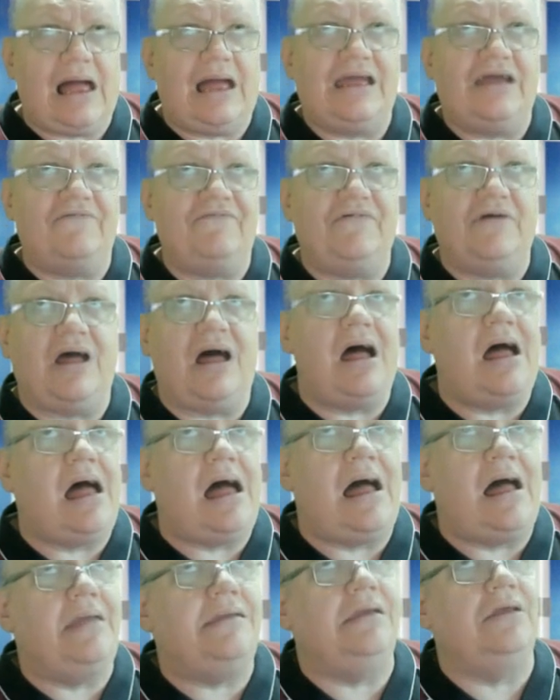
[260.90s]
I'm
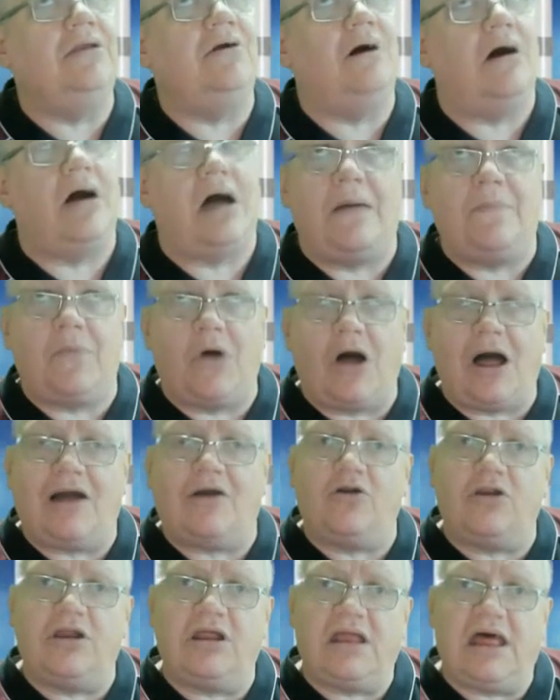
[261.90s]
not
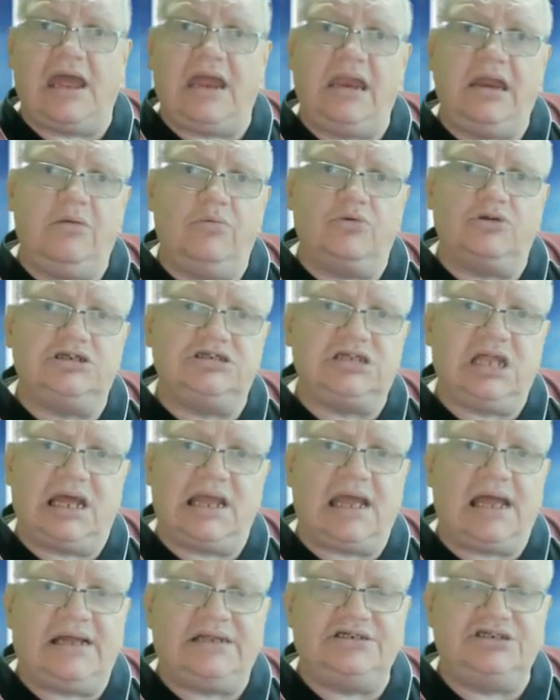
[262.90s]
going to let anyone
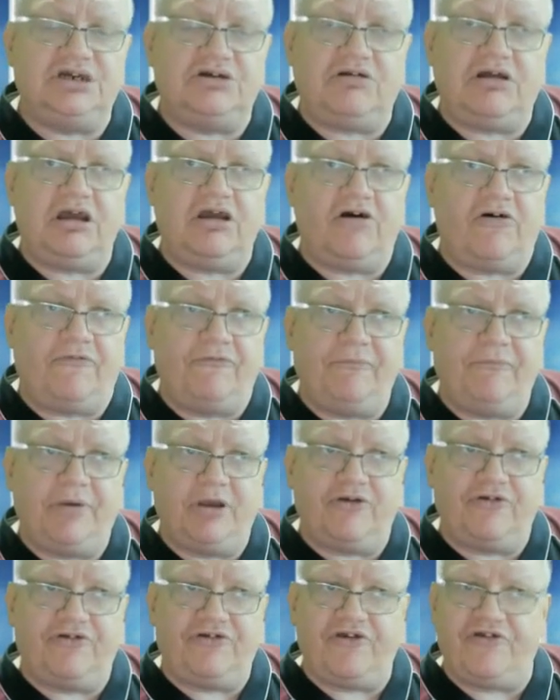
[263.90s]
slag Archie Gray off
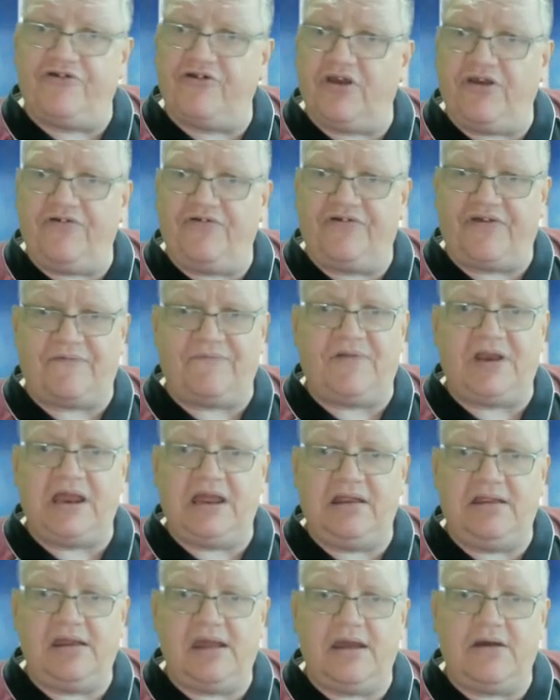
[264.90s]
because he's
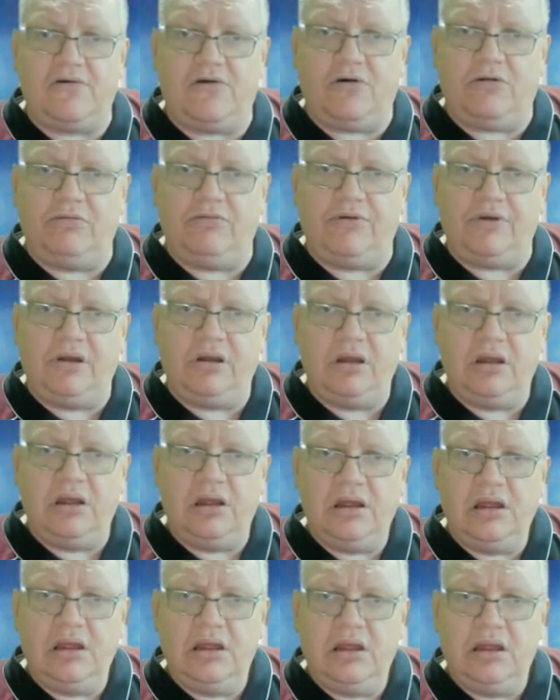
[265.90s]
17-year-old.
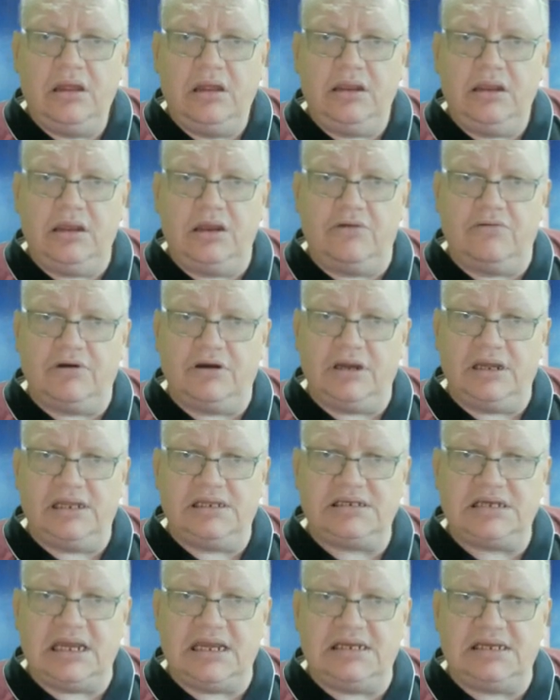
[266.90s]
You know,
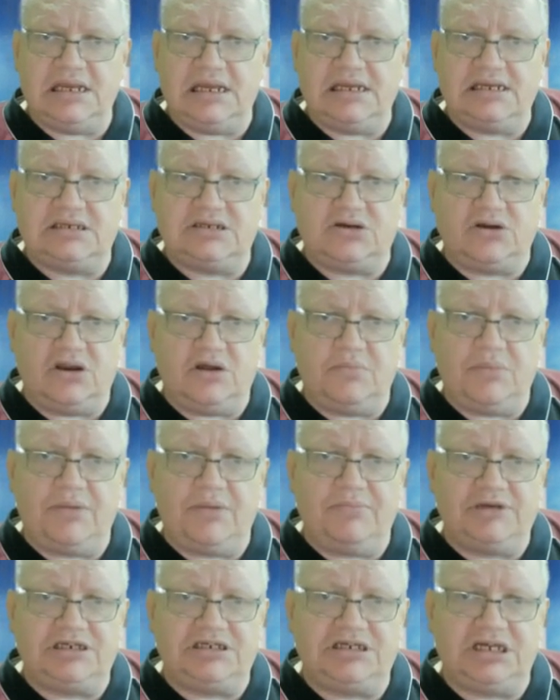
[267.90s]
he's going to
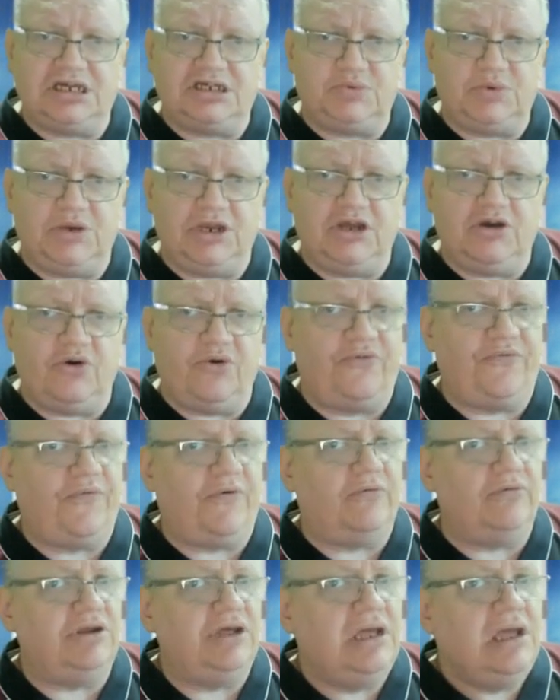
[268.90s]
make mistakes when he goes
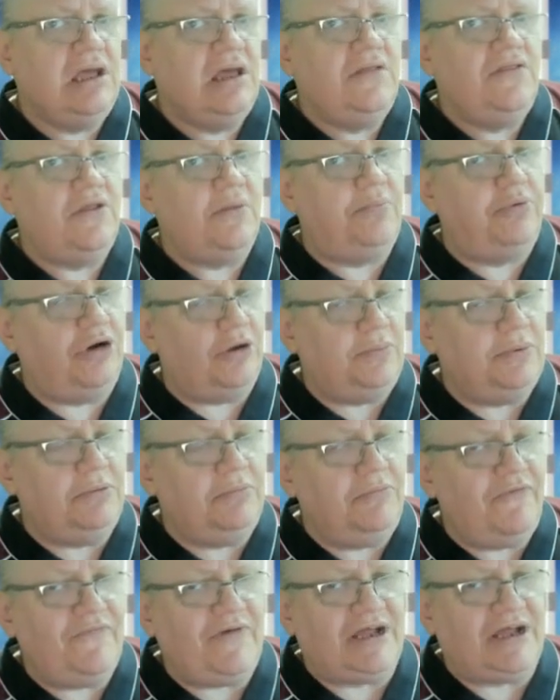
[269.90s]
forward. The
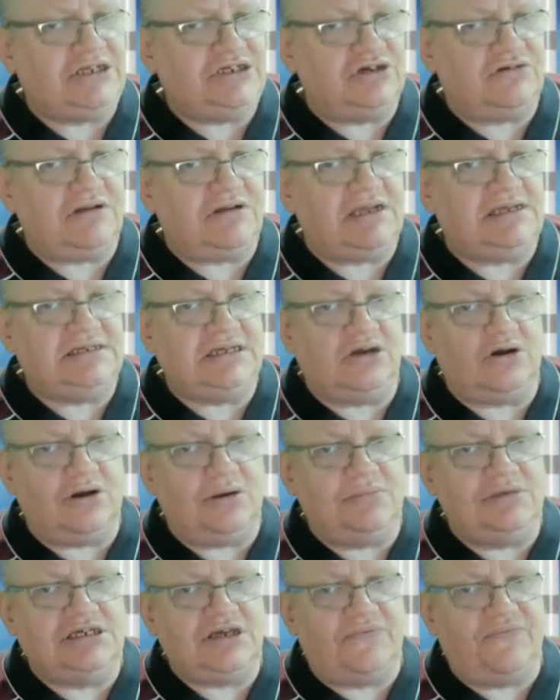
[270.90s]
problem with Archie Gray is he got
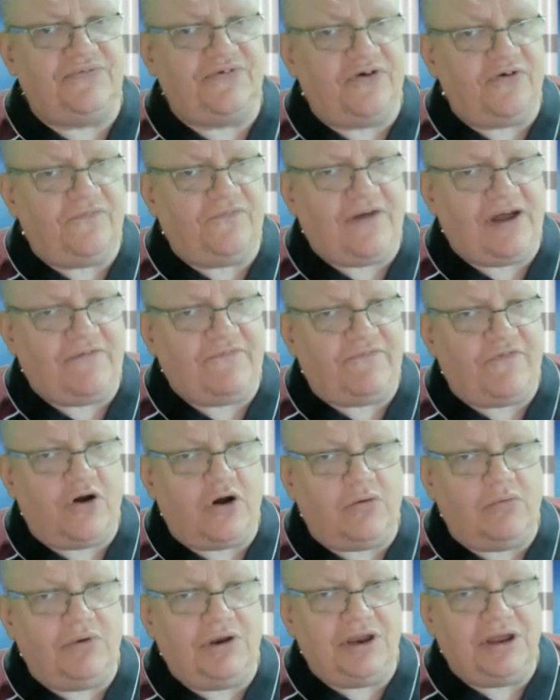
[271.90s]
himself so far
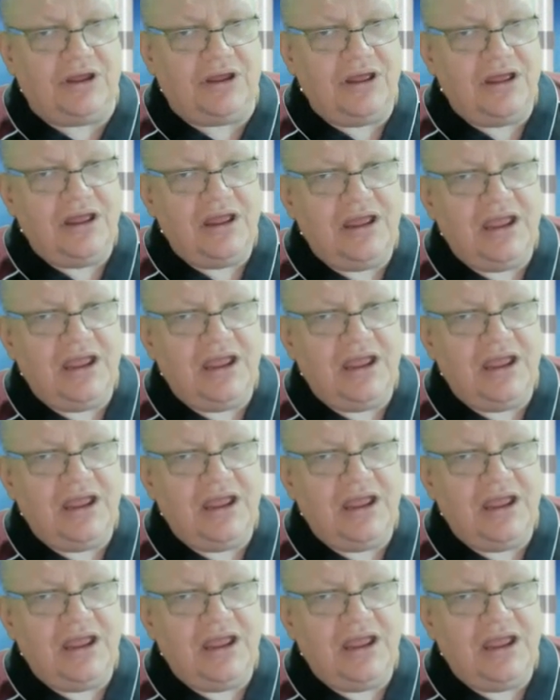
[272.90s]
forward,